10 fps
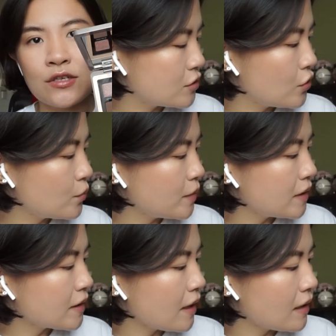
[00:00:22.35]

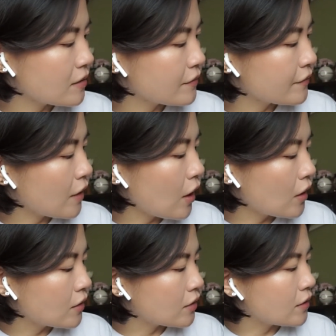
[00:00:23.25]
taupey kind of
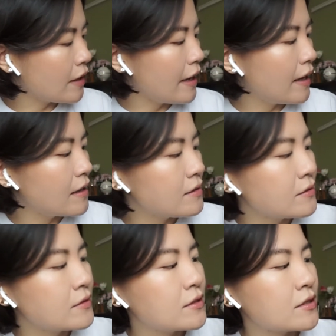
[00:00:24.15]
color
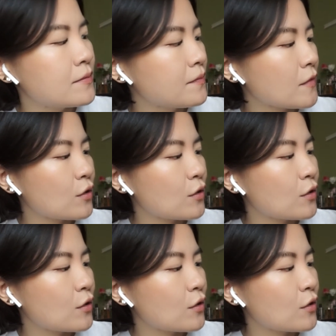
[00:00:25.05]
and